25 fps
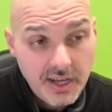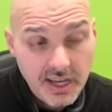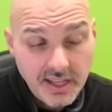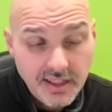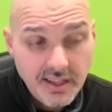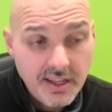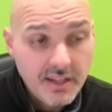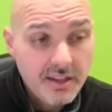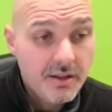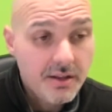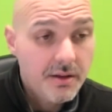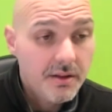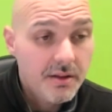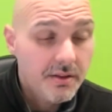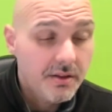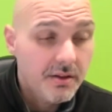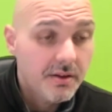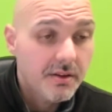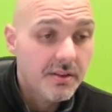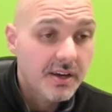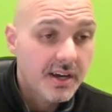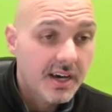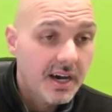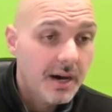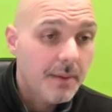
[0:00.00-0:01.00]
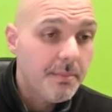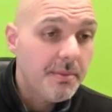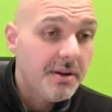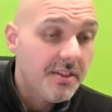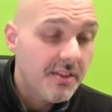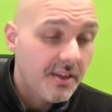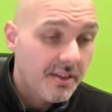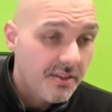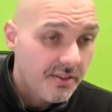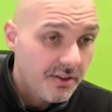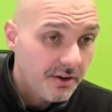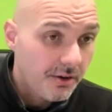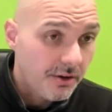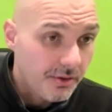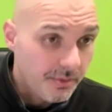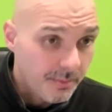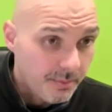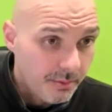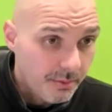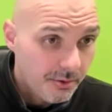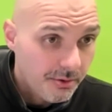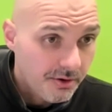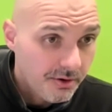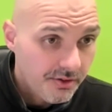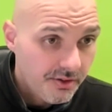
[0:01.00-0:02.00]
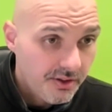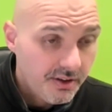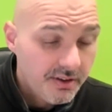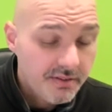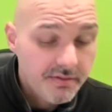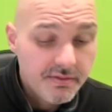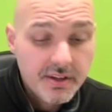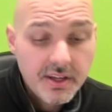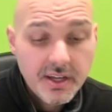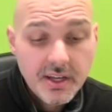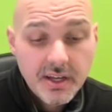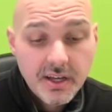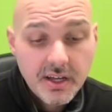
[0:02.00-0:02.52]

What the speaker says: And then the companies I sit on the boards of,